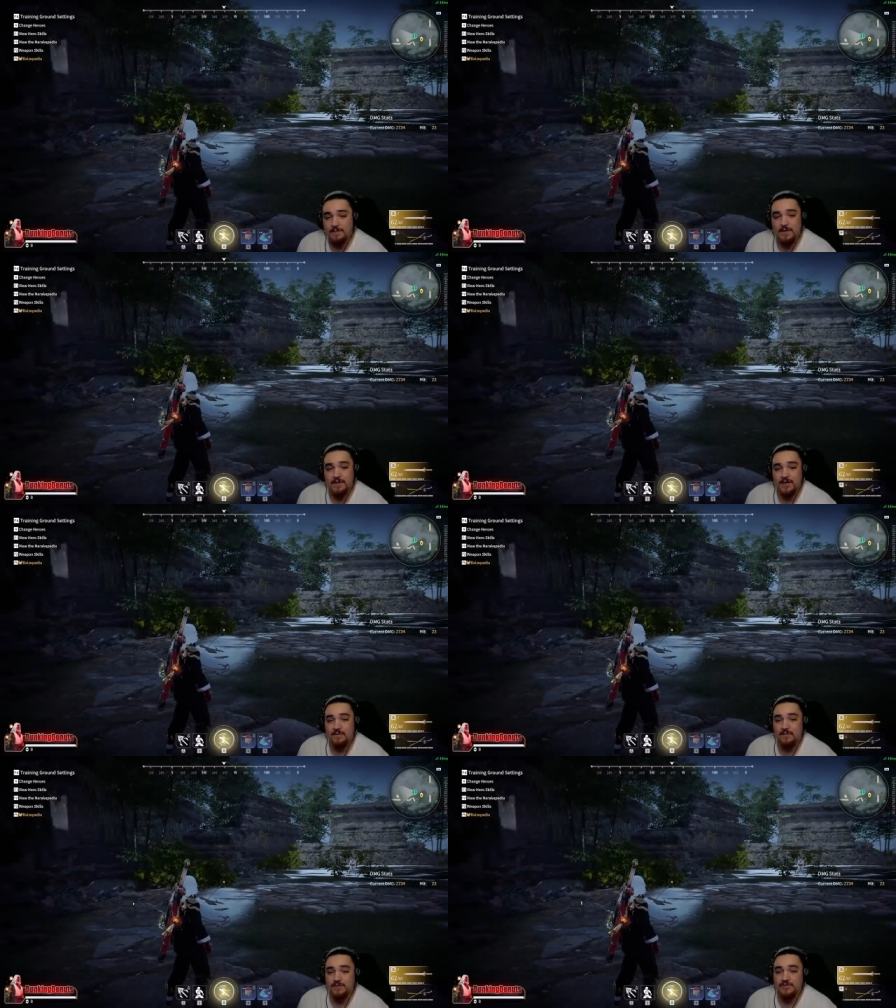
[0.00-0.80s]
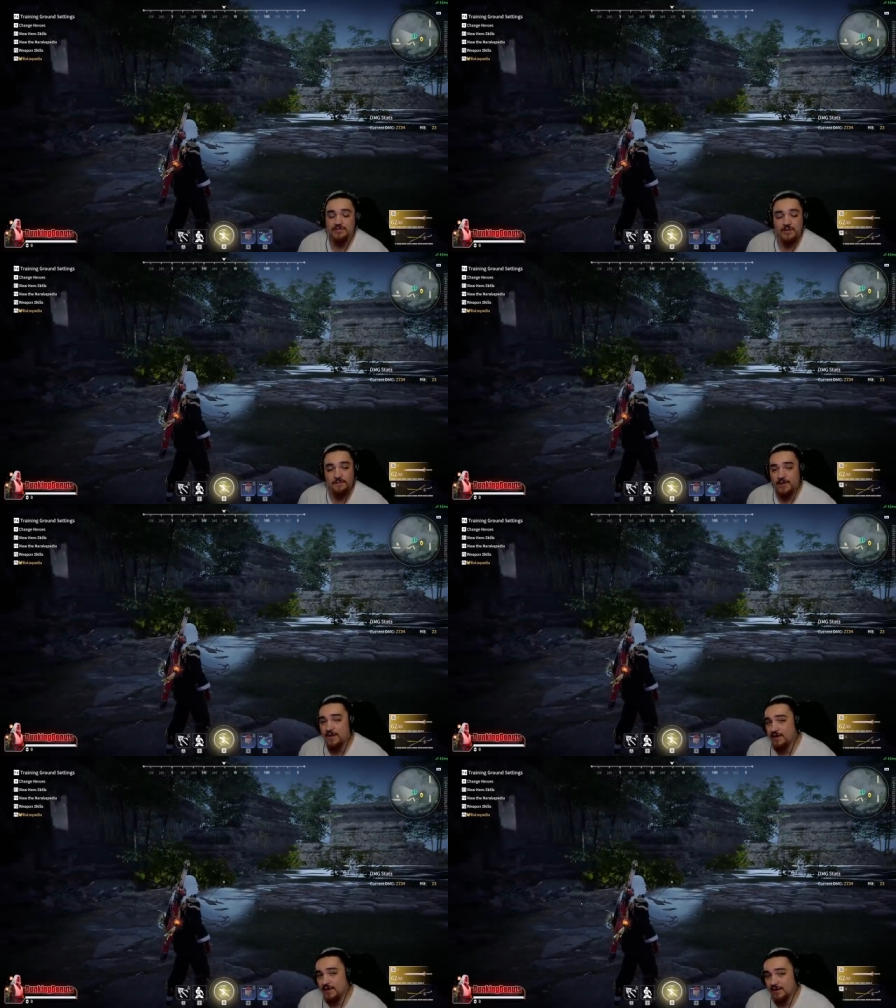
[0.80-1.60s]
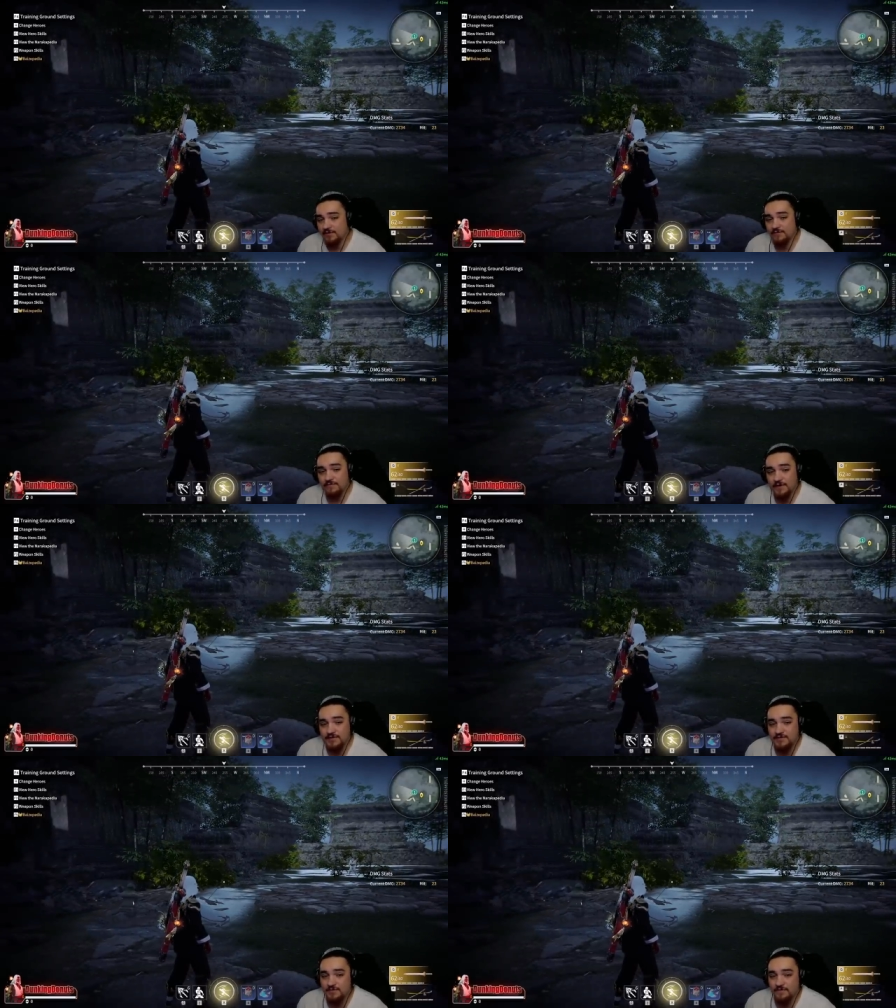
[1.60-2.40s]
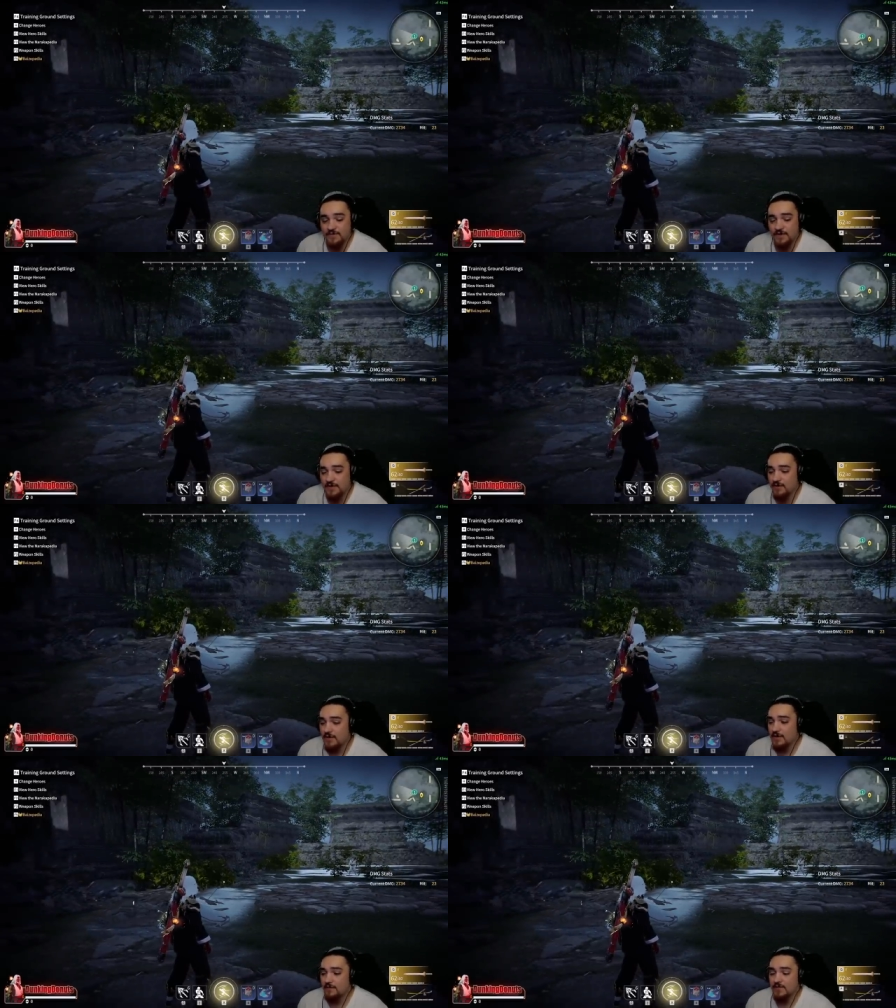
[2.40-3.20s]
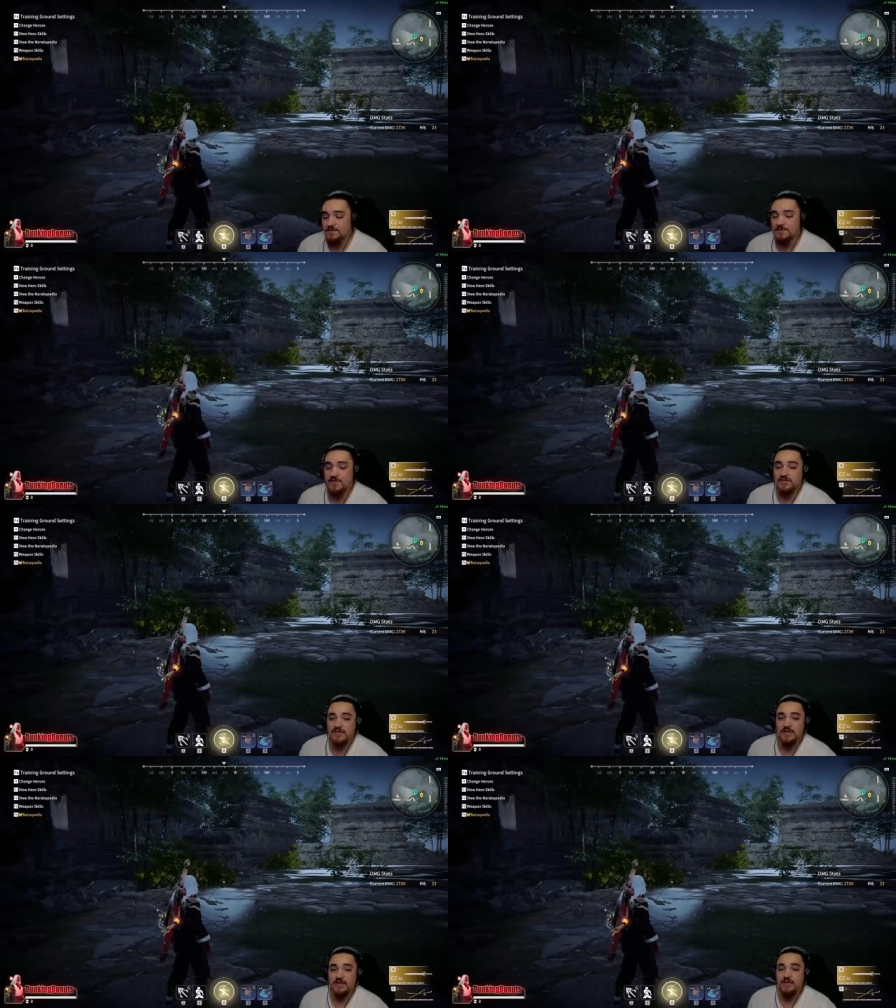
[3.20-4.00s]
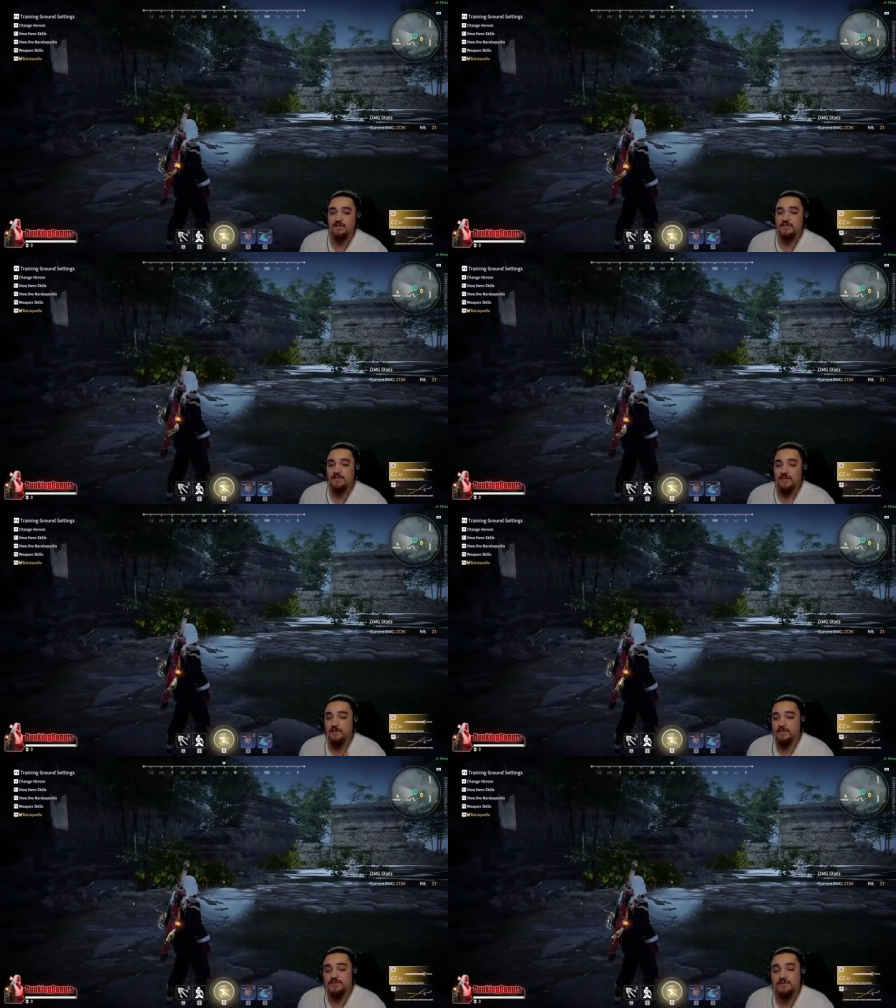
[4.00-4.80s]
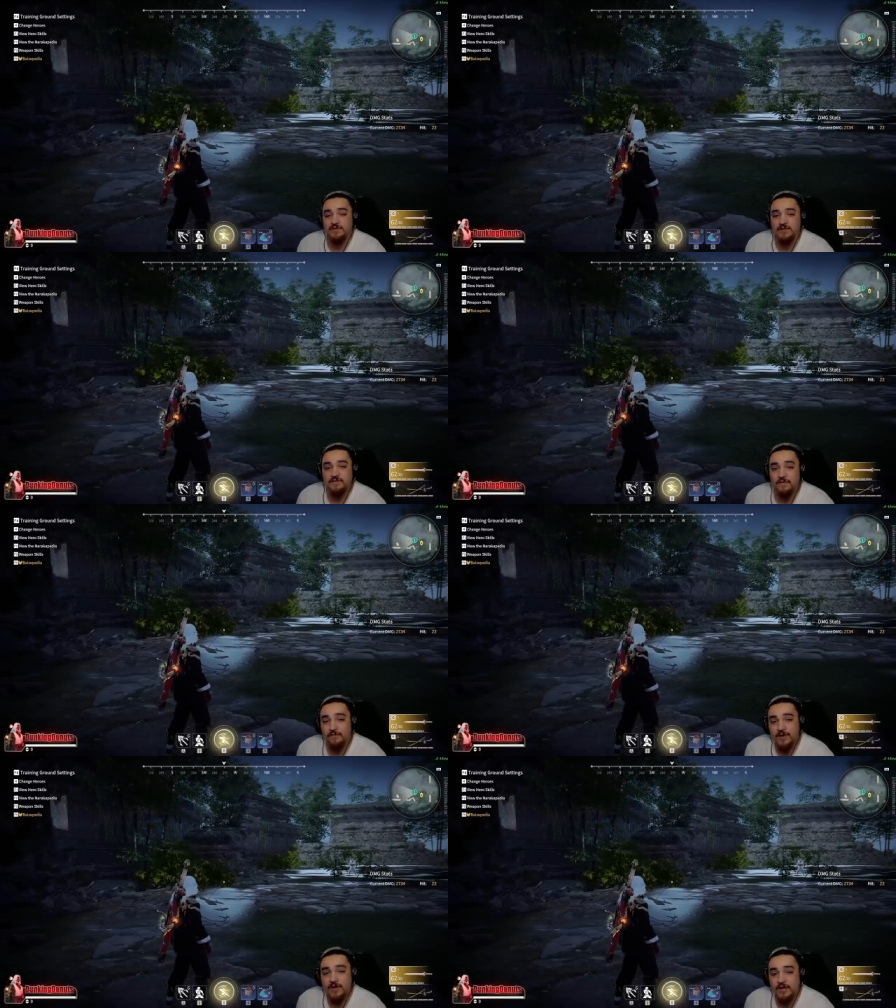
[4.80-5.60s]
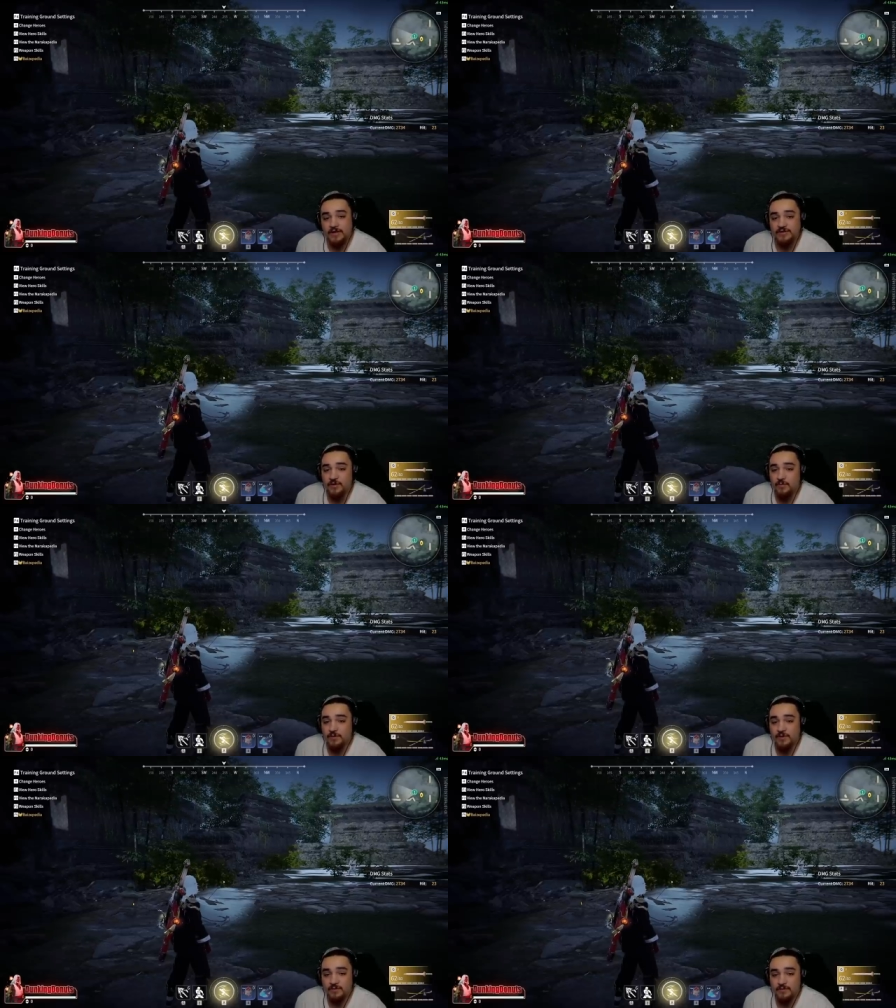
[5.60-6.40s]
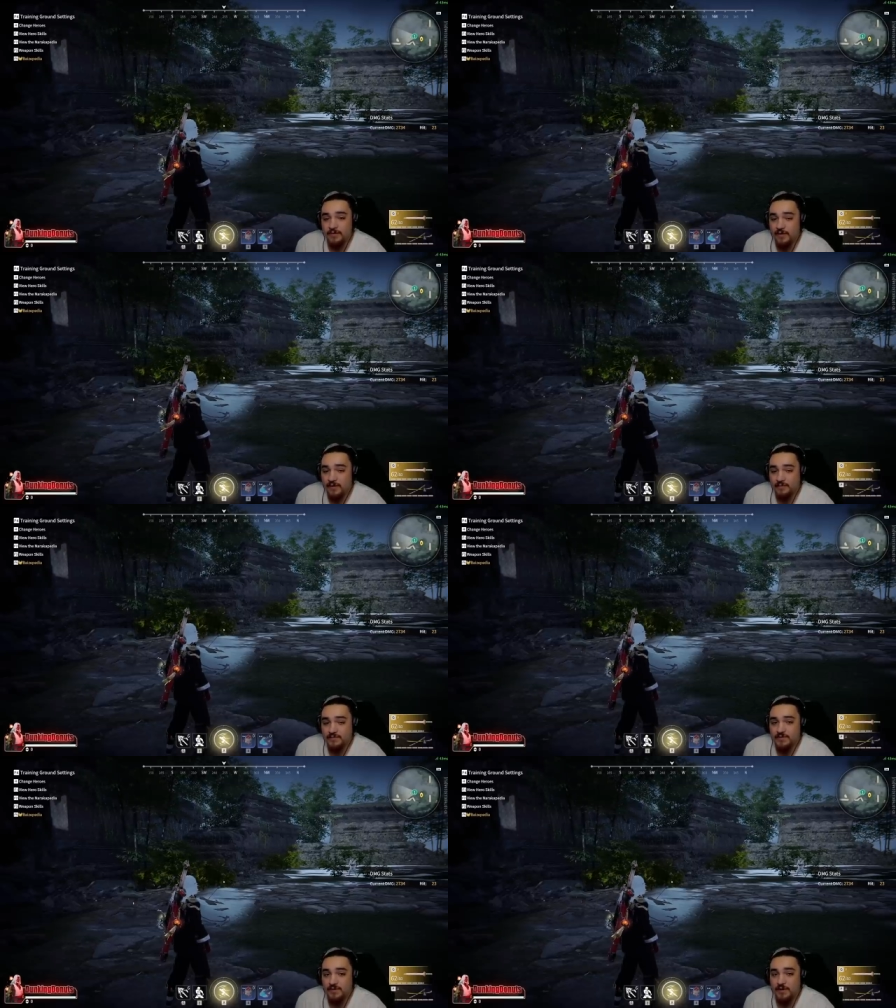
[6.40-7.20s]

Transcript: being able to jump in and out of fights swiftly, whilst potentially leaving the opportunity for re-engage open at all times,